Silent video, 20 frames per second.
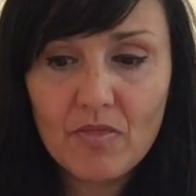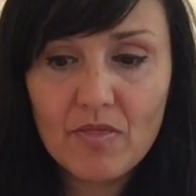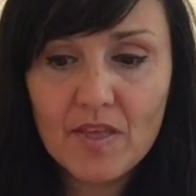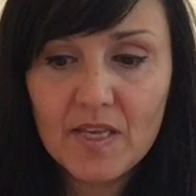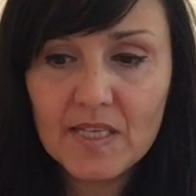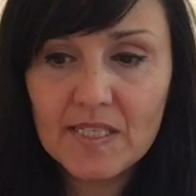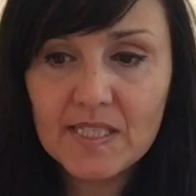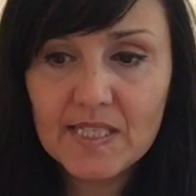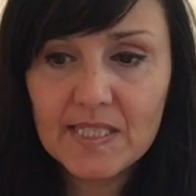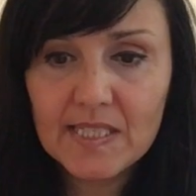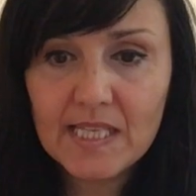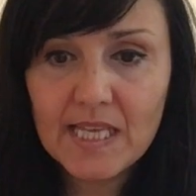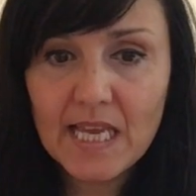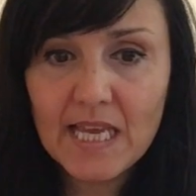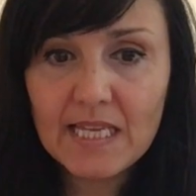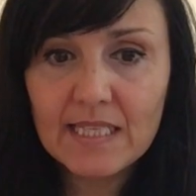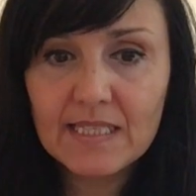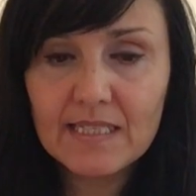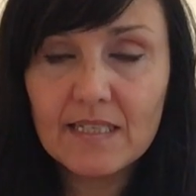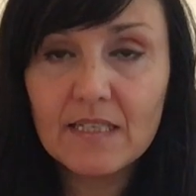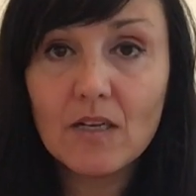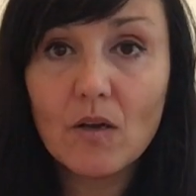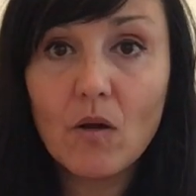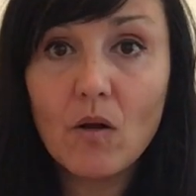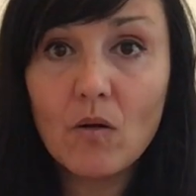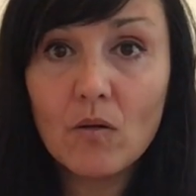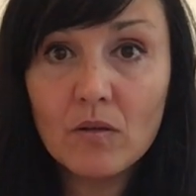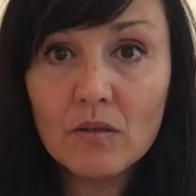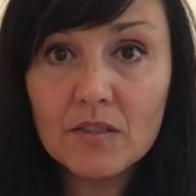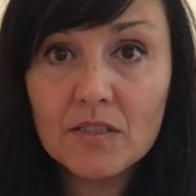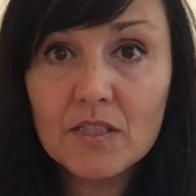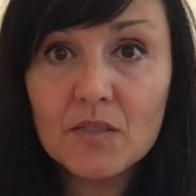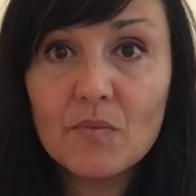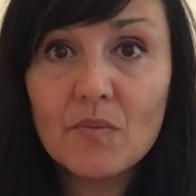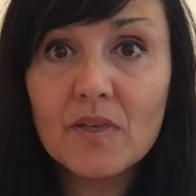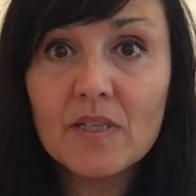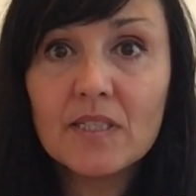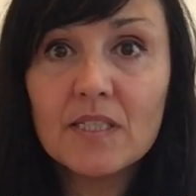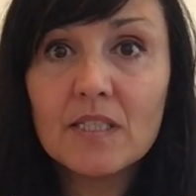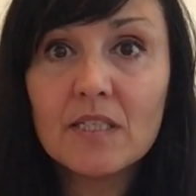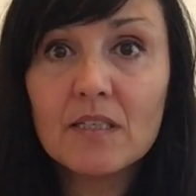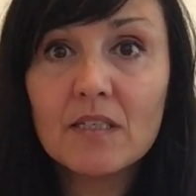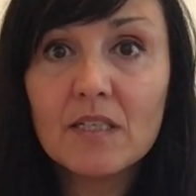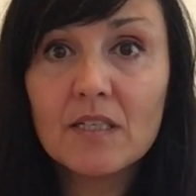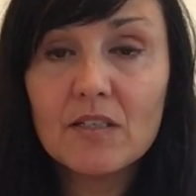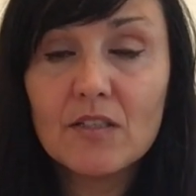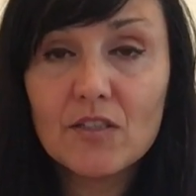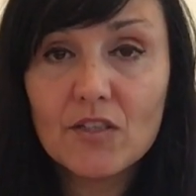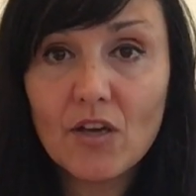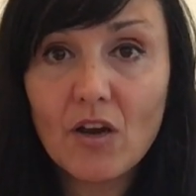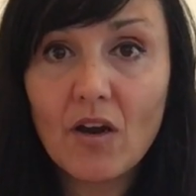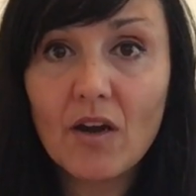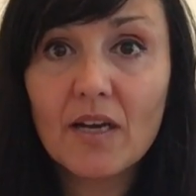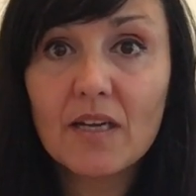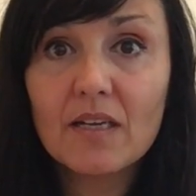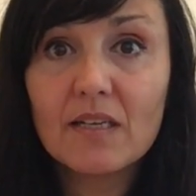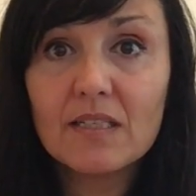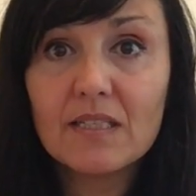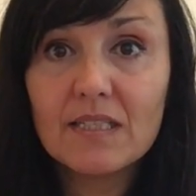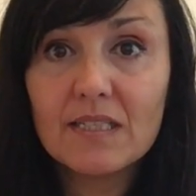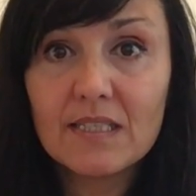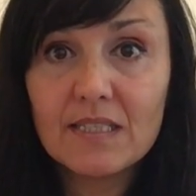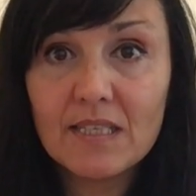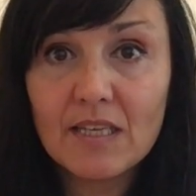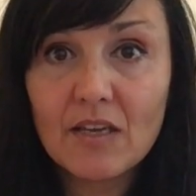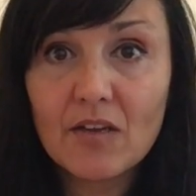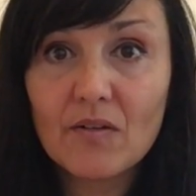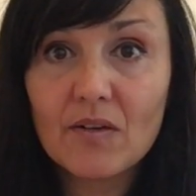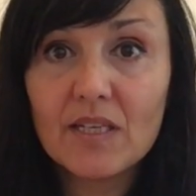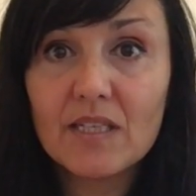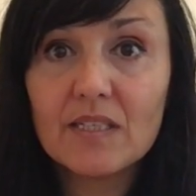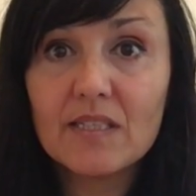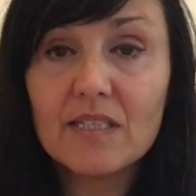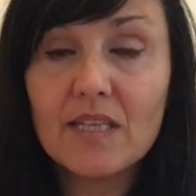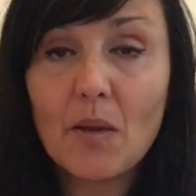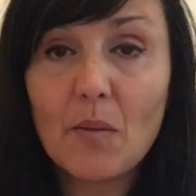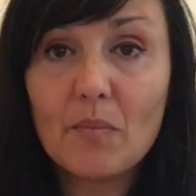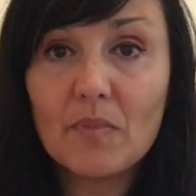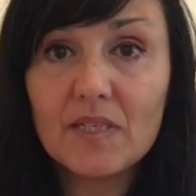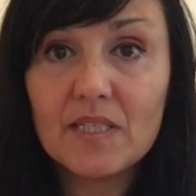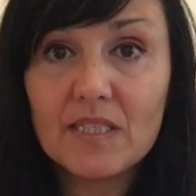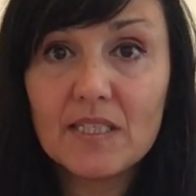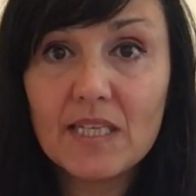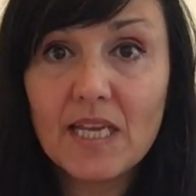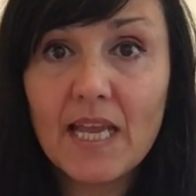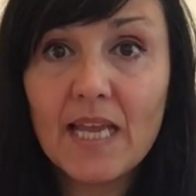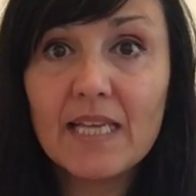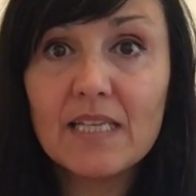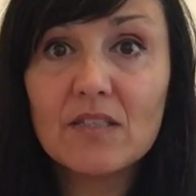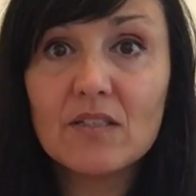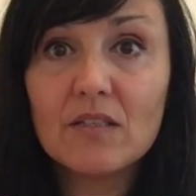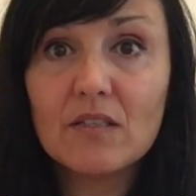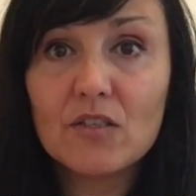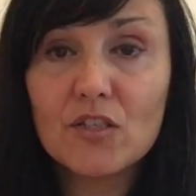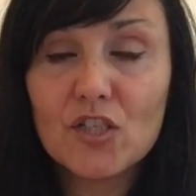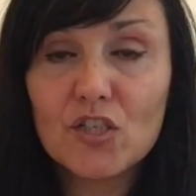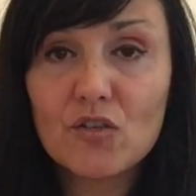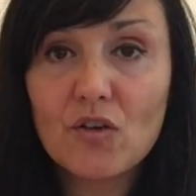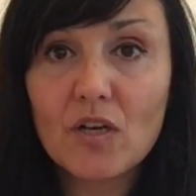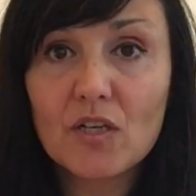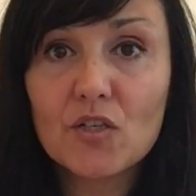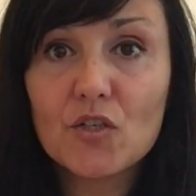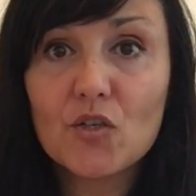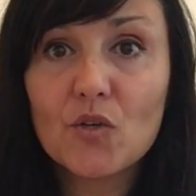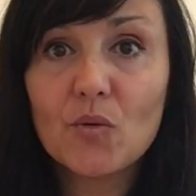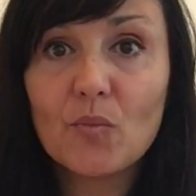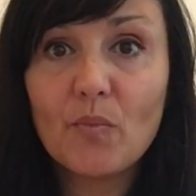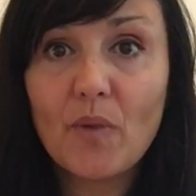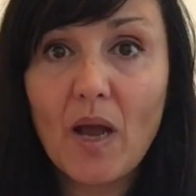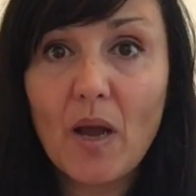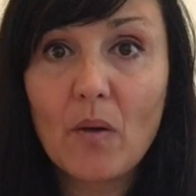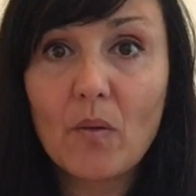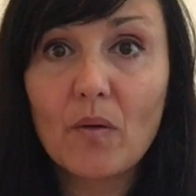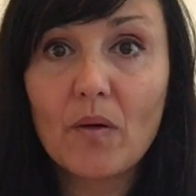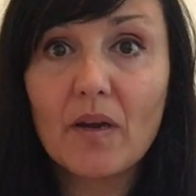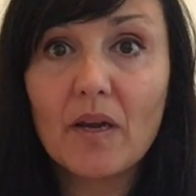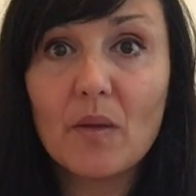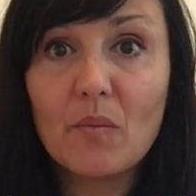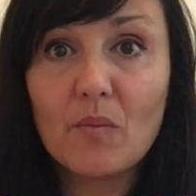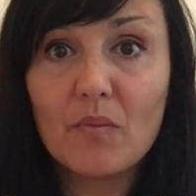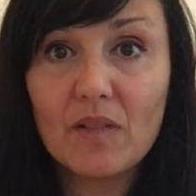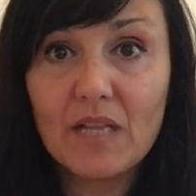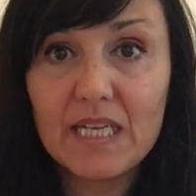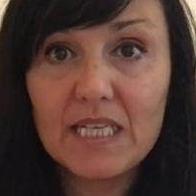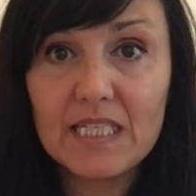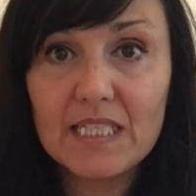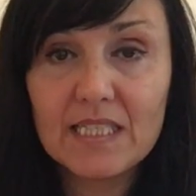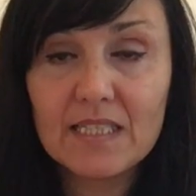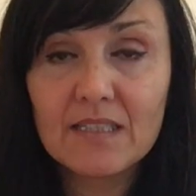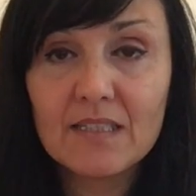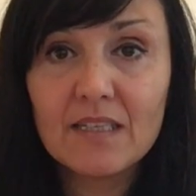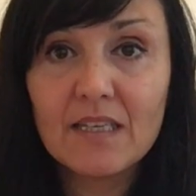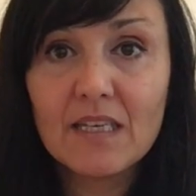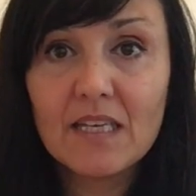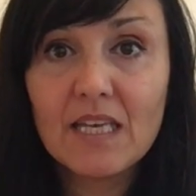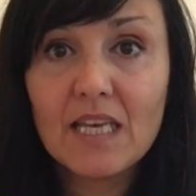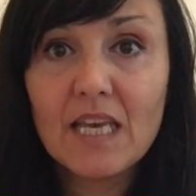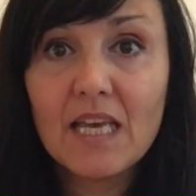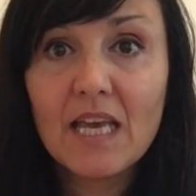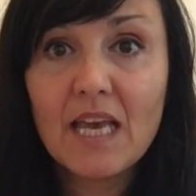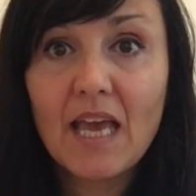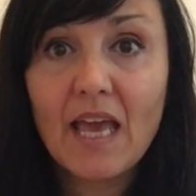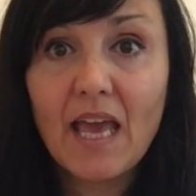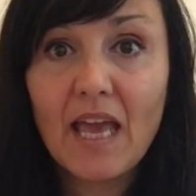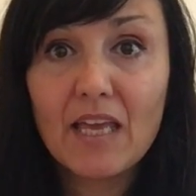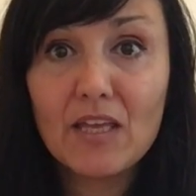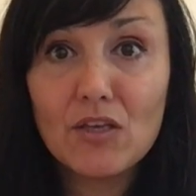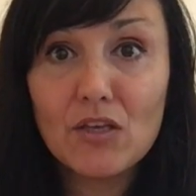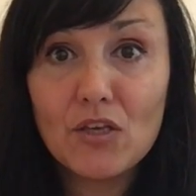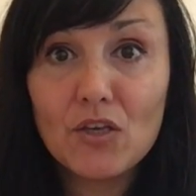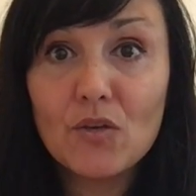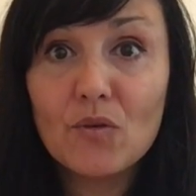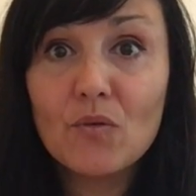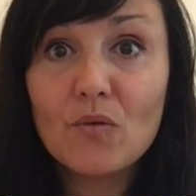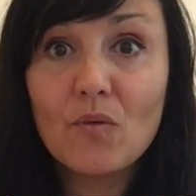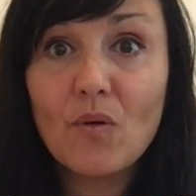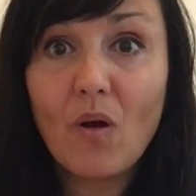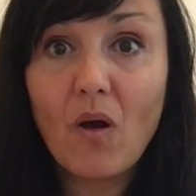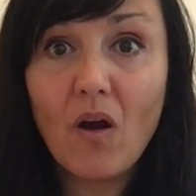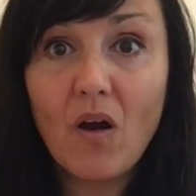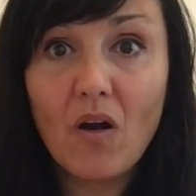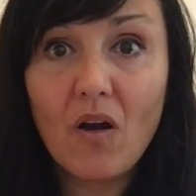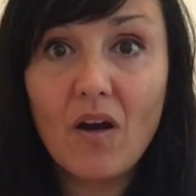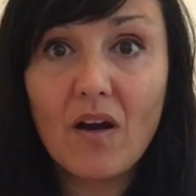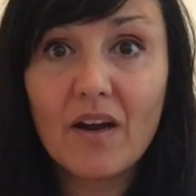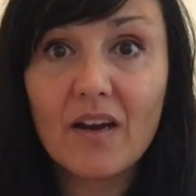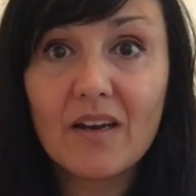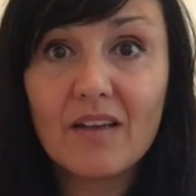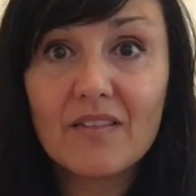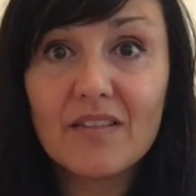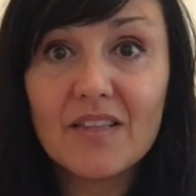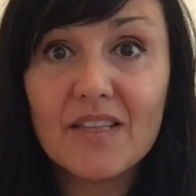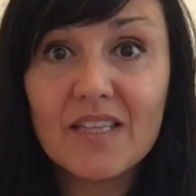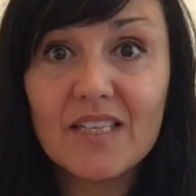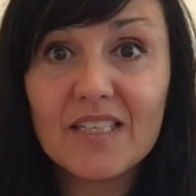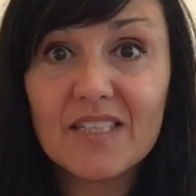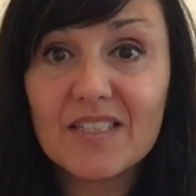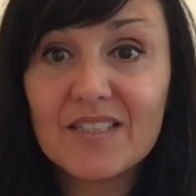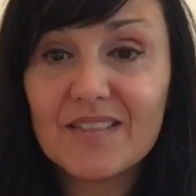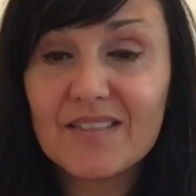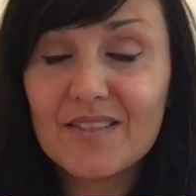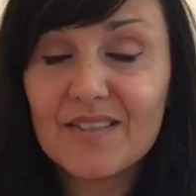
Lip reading: This is the ultimate dark secret that maintains the structure of power in place, and you are the